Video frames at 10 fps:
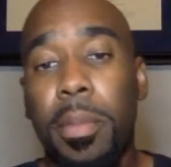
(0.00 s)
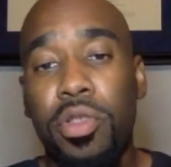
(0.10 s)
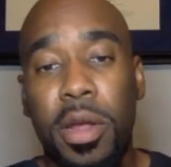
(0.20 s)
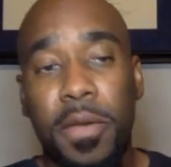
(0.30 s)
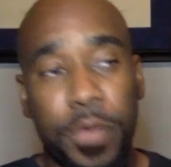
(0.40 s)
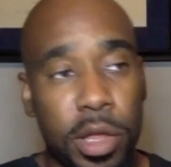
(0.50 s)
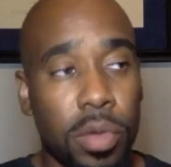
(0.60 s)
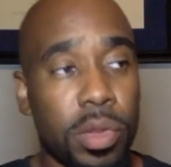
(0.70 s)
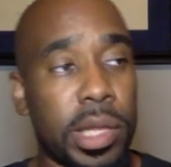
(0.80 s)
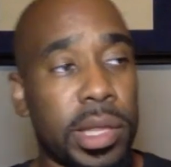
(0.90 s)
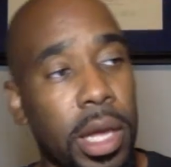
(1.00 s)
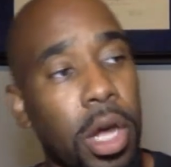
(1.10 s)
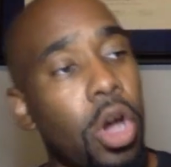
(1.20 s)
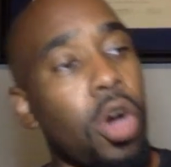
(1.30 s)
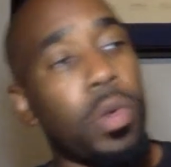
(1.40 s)
but you had officials just
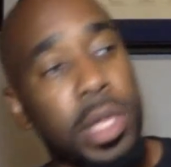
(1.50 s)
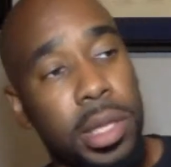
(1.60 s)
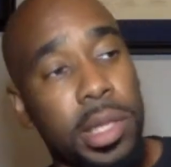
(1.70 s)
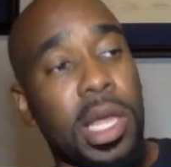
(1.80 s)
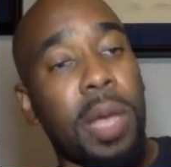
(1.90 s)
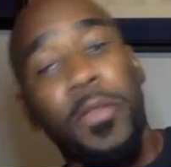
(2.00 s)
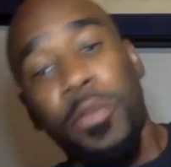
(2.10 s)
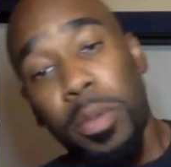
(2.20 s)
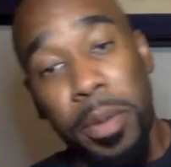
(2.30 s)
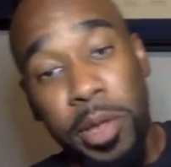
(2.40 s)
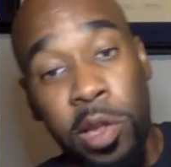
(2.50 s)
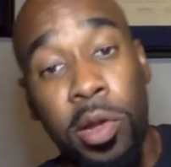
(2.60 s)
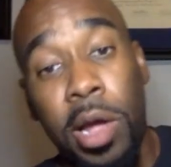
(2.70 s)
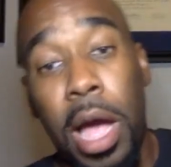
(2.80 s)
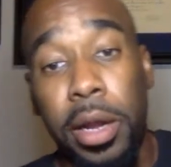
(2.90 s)
saying, oh, well, this is coming from a
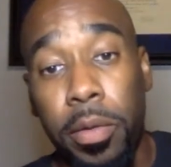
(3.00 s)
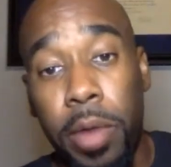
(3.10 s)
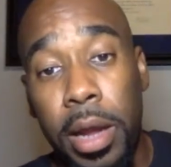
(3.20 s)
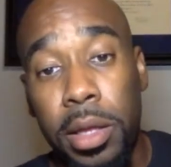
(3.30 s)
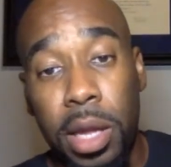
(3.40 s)
particular continent, right?